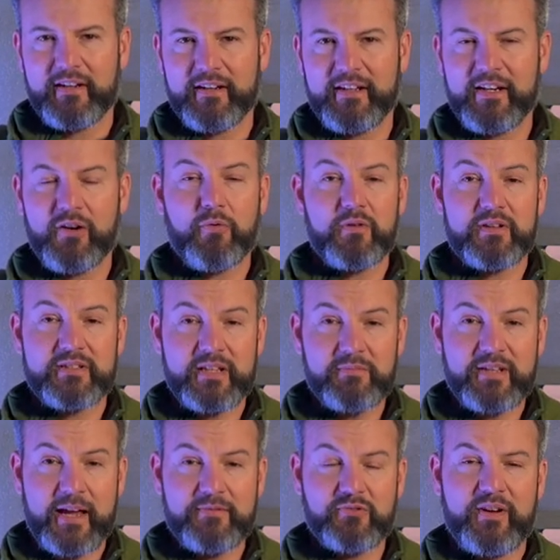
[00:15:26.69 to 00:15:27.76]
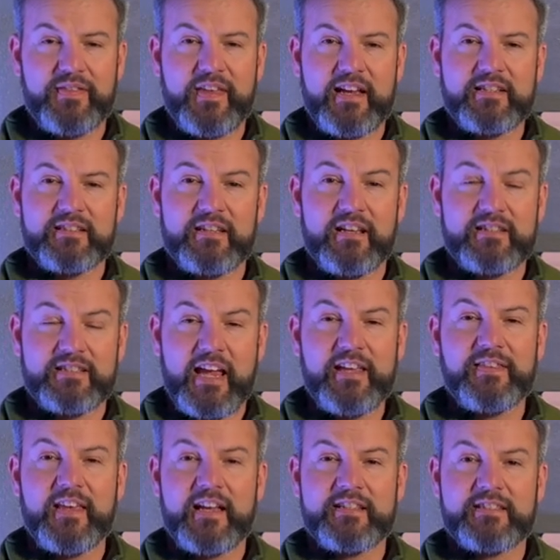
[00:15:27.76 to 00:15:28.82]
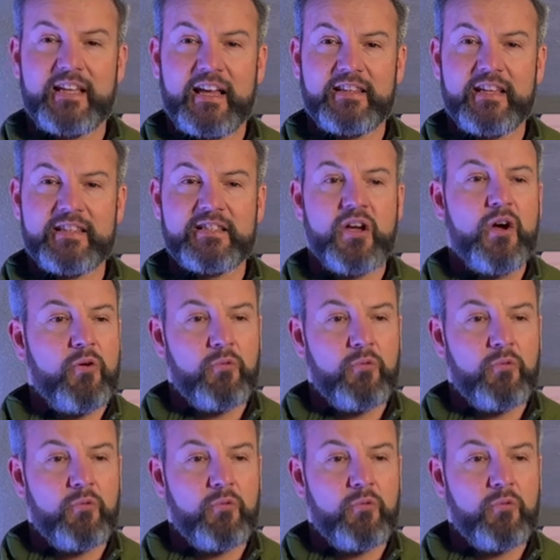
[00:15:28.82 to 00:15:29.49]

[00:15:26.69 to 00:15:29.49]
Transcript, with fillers: You know, sometimes we things, say things like this,